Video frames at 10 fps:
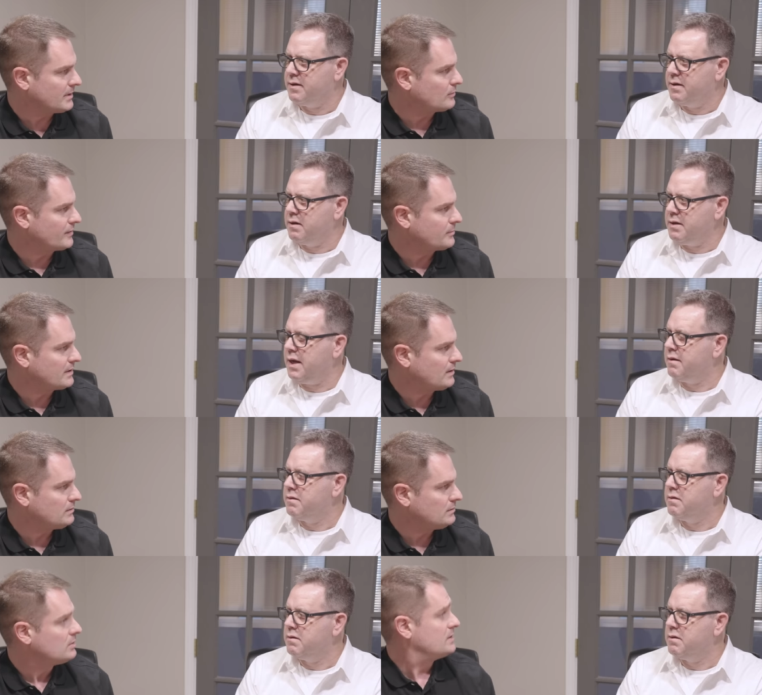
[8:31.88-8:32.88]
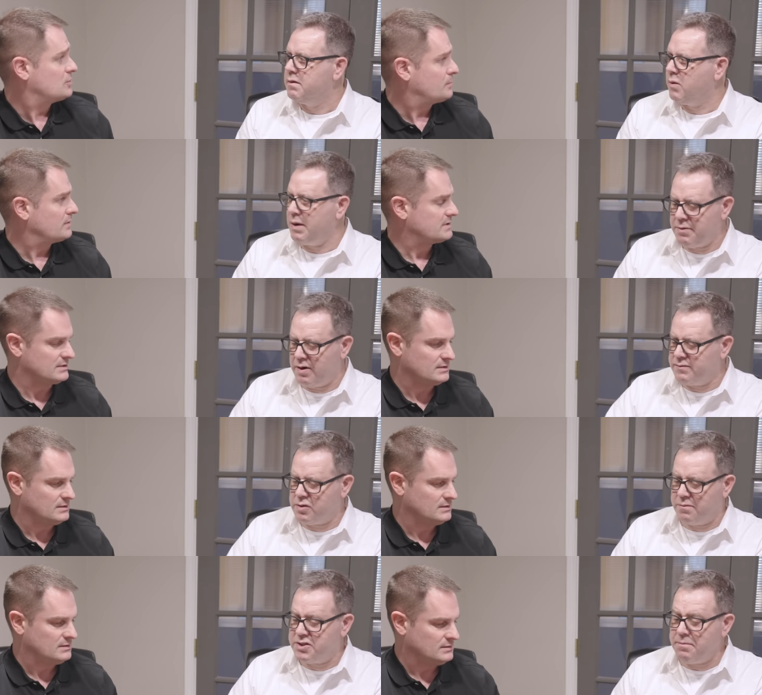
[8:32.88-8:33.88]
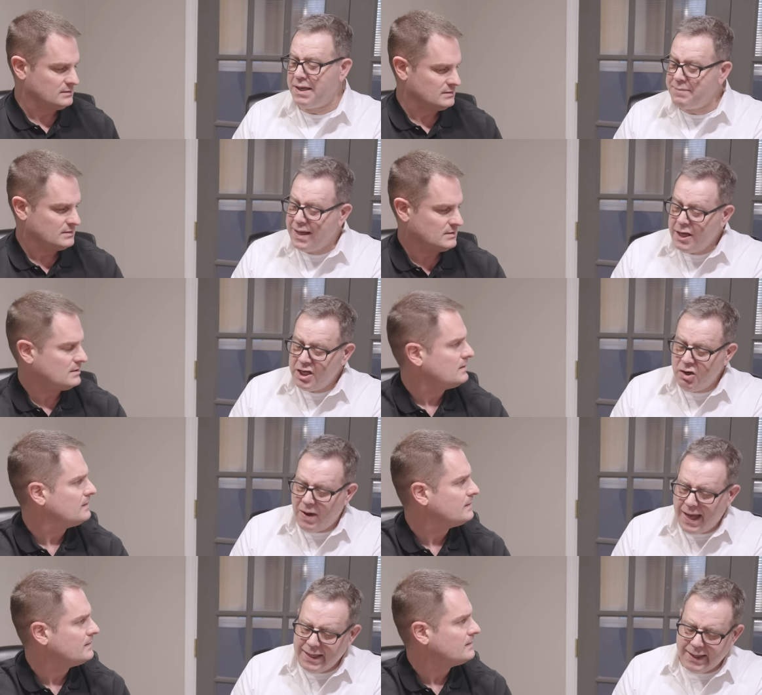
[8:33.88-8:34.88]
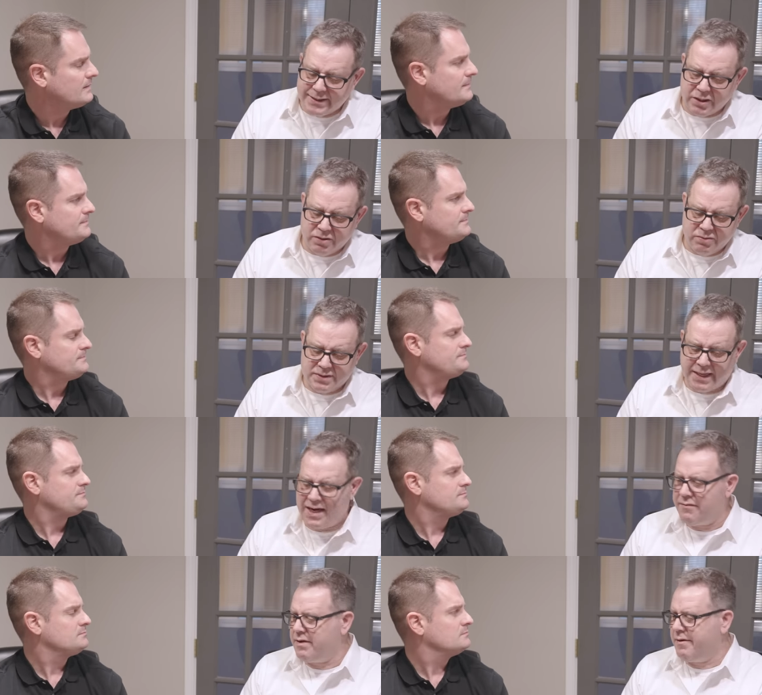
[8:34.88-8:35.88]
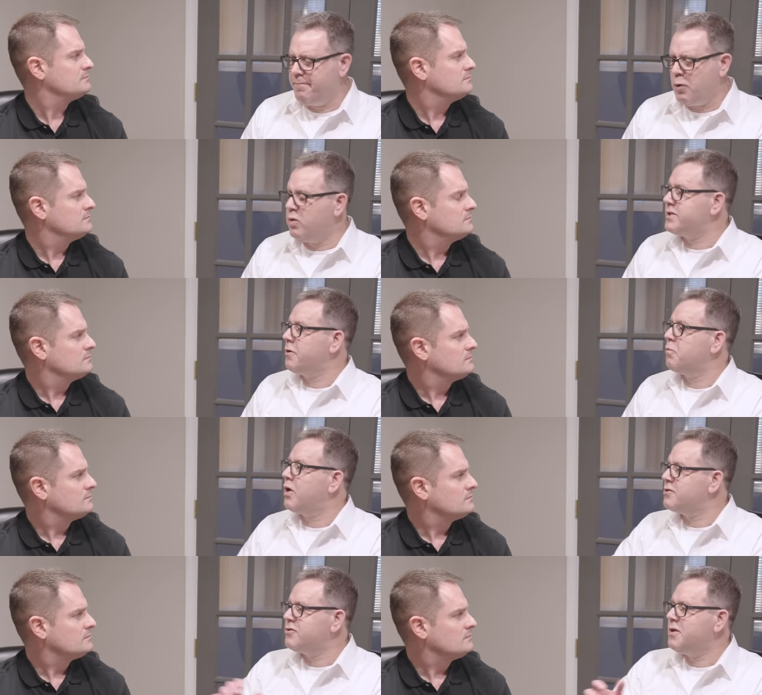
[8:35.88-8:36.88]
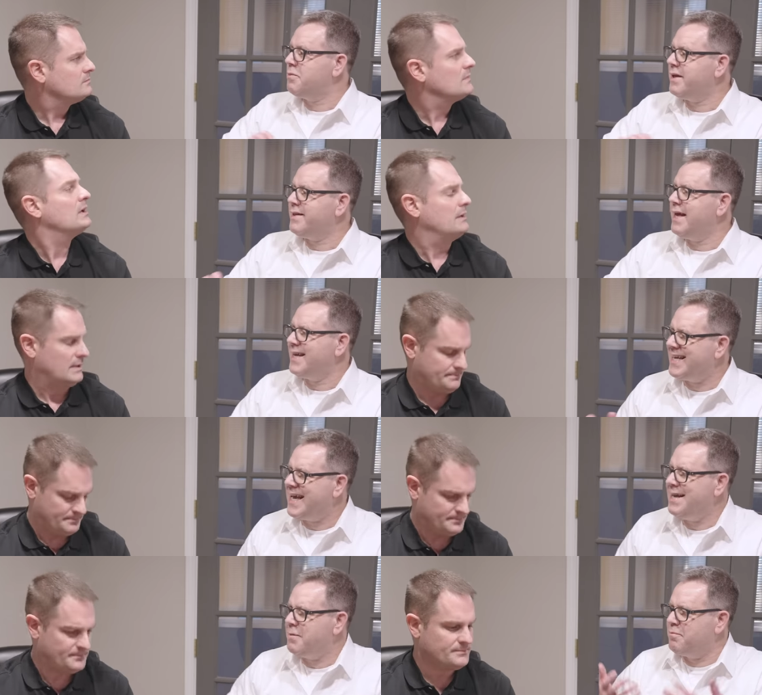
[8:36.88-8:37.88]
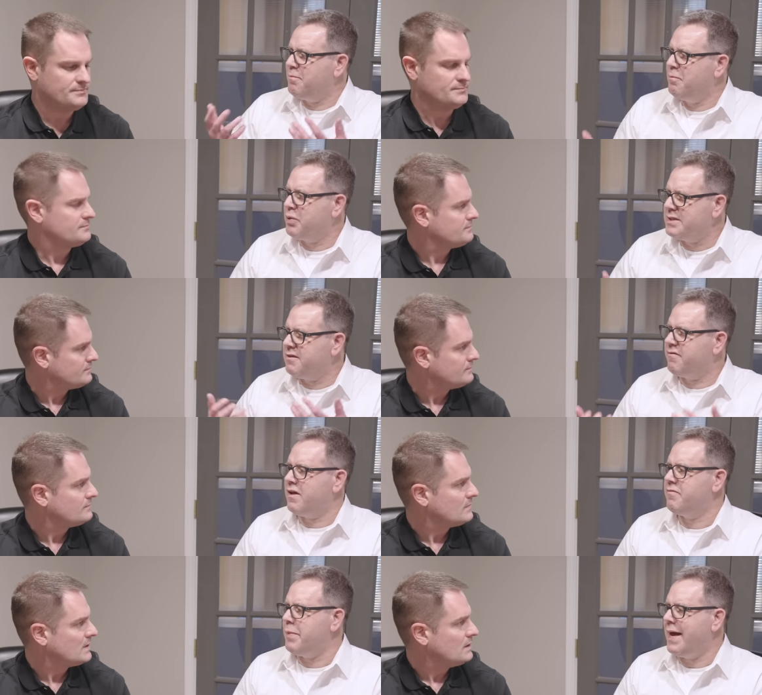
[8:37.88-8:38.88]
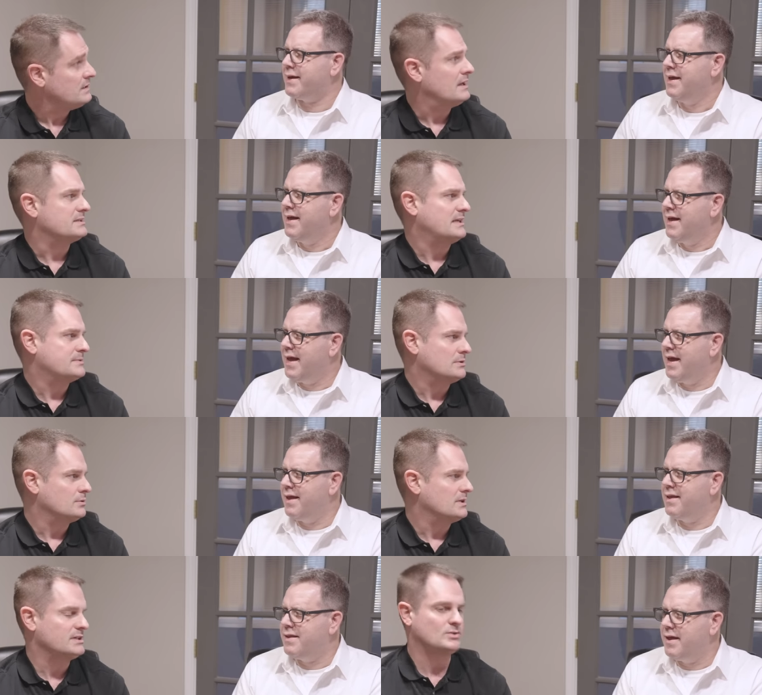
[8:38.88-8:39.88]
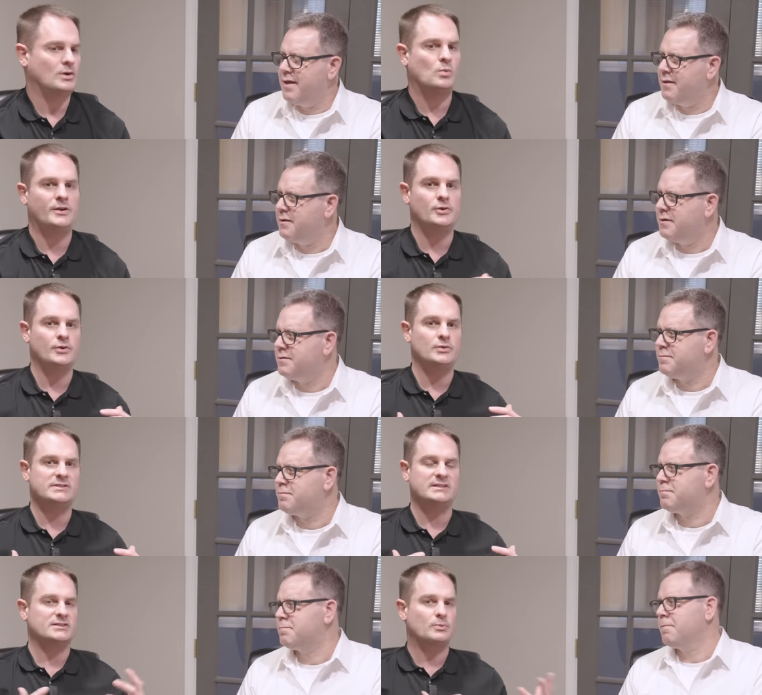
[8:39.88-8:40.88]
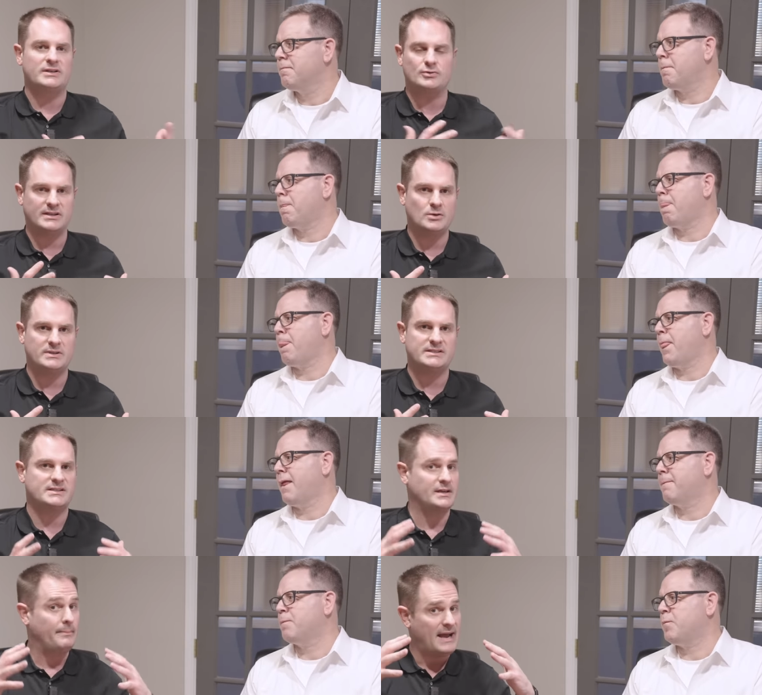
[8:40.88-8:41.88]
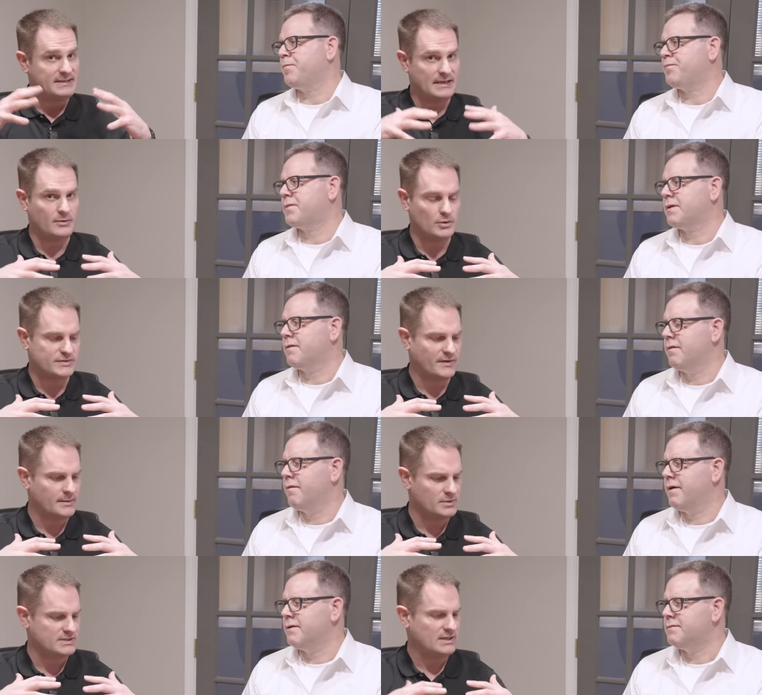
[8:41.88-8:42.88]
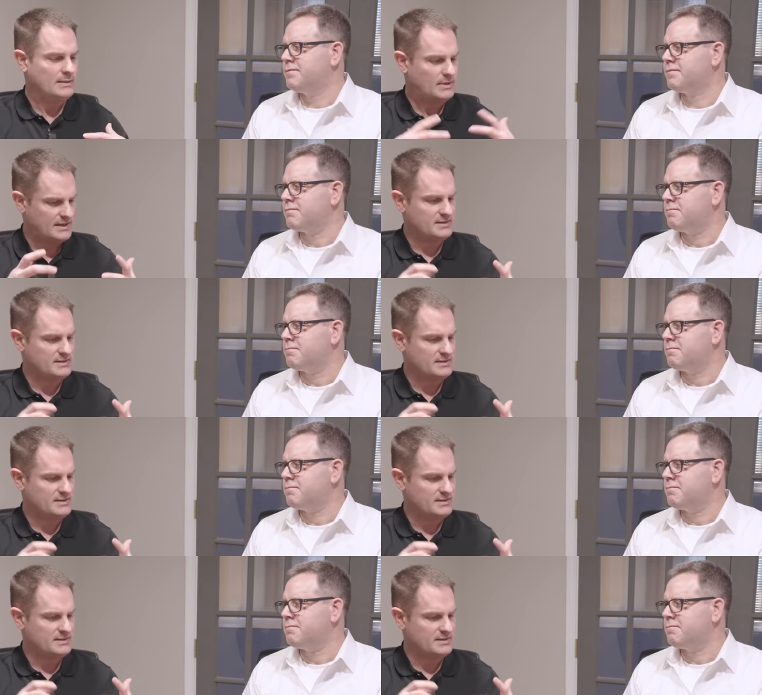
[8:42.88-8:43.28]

Speaker 1: a microfiber yeah. towel. Okay, super. You wipe easy. that off, scrub. Sometimes, you know, I like to use a kind of a horsehair brush or something like
Speaker 2: that. Yep. It kind of brings the fluff back. Yes, absolutely. Because when you're using sprays or liquids, it's going to mat down those fibers. Right. But